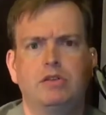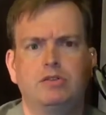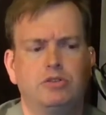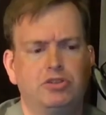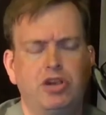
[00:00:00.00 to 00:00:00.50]

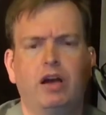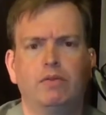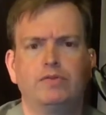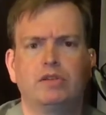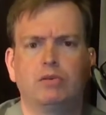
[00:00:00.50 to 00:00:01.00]

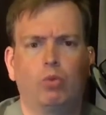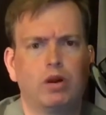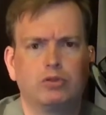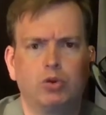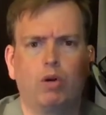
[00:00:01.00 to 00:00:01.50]
shelves where
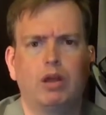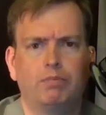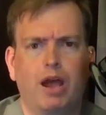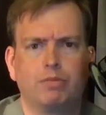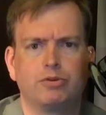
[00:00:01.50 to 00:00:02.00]
toilet
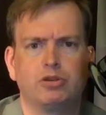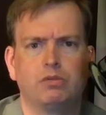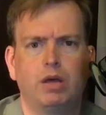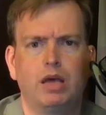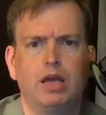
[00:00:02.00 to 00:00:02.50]
paper should
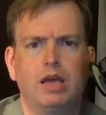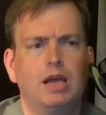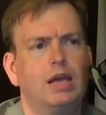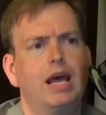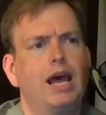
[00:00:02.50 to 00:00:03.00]
be,
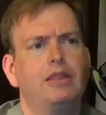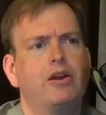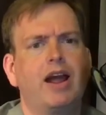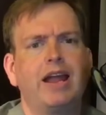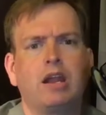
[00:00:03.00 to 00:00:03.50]
and there
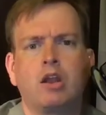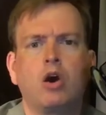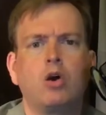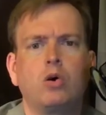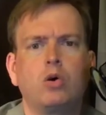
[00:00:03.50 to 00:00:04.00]
ain't
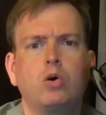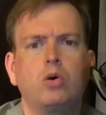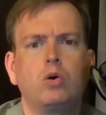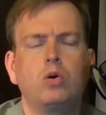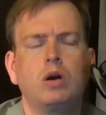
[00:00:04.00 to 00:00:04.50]

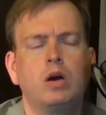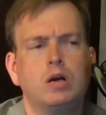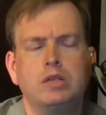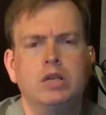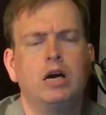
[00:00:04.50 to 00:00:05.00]

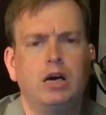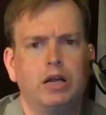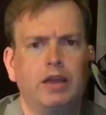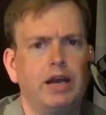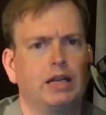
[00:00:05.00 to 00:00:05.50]
none
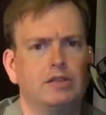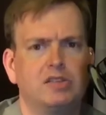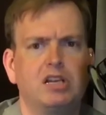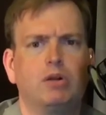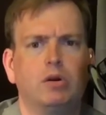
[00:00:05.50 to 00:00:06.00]
there,
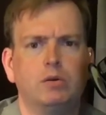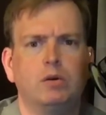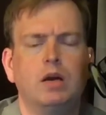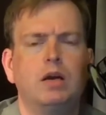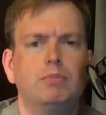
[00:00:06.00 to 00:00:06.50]
zero,
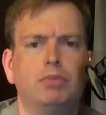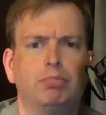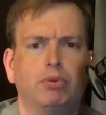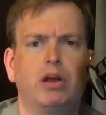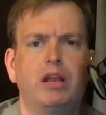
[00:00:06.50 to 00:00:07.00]
but
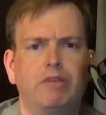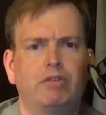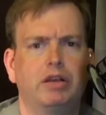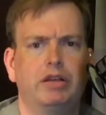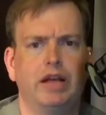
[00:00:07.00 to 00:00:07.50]
plenty of
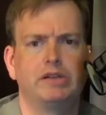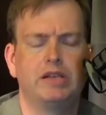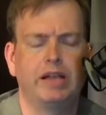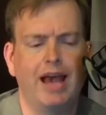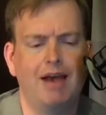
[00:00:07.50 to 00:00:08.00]
Kleenex. And
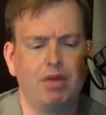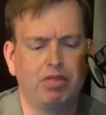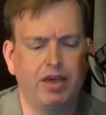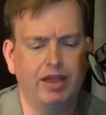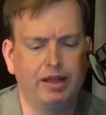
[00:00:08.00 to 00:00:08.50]
it got me
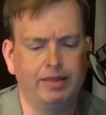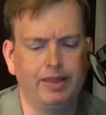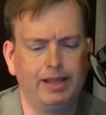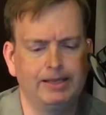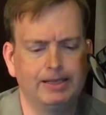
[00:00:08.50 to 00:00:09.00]
thinking
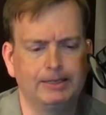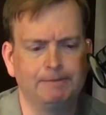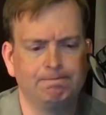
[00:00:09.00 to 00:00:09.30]
that,